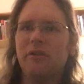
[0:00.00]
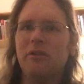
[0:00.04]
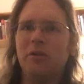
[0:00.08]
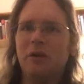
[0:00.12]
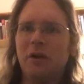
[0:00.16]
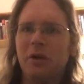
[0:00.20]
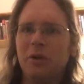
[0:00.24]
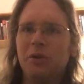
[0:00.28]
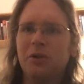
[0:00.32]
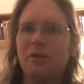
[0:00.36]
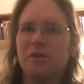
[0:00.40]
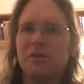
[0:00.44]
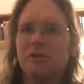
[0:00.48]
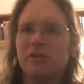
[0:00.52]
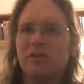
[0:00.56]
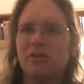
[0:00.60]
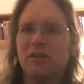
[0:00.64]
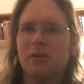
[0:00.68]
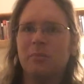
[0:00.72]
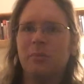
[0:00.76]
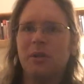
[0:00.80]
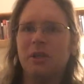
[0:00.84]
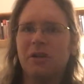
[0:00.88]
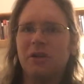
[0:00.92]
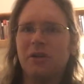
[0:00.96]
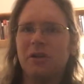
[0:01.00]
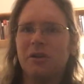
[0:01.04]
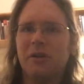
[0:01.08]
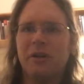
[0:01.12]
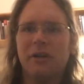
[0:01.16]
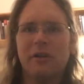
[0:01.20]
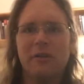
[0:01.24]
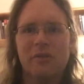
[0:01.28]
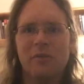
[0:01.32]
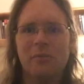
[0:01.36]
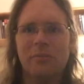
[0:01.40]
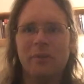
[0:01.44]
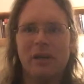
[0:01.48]
you know you're just going to be
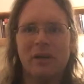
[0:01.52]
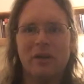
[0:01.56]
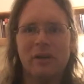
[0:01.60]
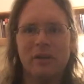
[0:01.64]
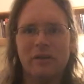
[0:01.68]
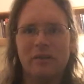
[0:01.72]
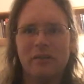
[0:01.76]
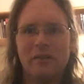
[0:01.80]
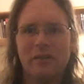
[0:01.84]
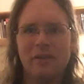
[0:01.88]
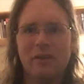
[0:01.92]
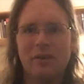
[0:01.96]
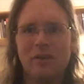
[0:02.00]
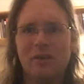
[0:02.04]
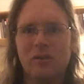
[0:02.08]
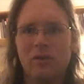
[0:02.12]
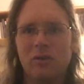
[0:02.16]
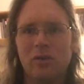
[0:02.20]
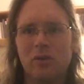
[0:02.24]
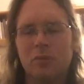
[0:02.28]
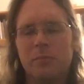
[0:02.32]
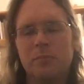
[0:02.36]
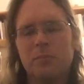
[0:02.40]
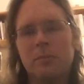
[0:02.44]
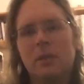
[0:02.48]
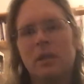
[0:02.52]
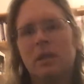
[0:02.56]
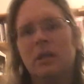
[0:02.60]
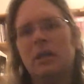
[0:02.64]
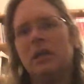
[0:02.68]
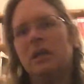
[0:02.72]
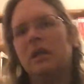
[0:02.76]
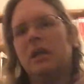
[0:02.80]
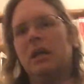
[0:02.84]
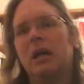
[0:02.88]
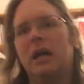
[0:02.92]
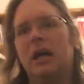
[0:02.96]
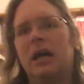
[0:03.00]
curious about it until you do.
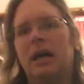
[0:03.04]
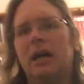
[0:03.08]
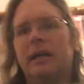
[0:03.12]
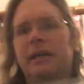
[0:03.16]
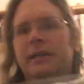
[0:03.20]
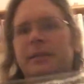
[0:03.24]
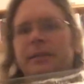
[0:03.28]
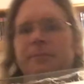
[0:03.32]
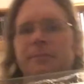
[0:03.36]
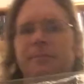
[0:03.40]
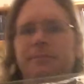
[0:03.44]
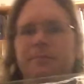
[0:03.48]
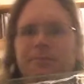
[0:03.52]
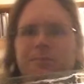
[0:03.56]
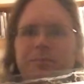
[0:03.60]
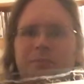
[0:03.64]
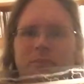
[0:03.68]
Um,